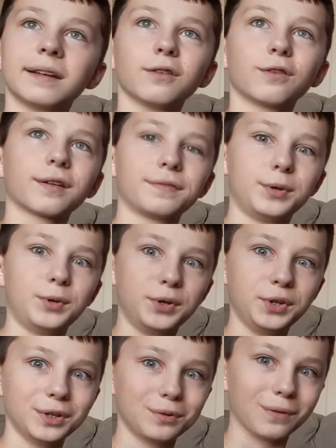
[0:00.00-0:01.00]
or if
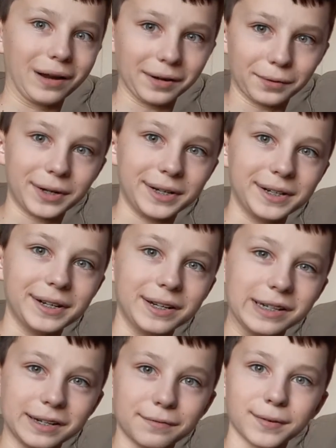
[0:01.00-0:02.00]
you want to read in
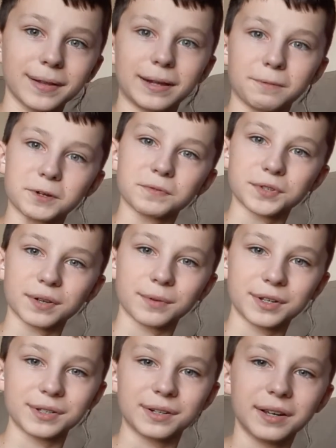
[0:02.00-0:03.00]
a different language for some
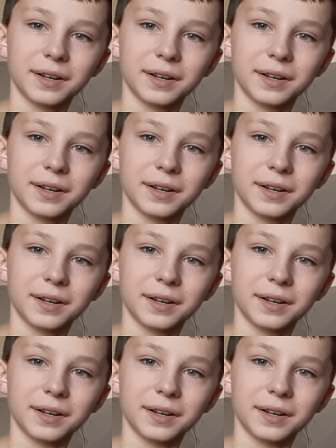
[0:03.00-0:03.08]
reason.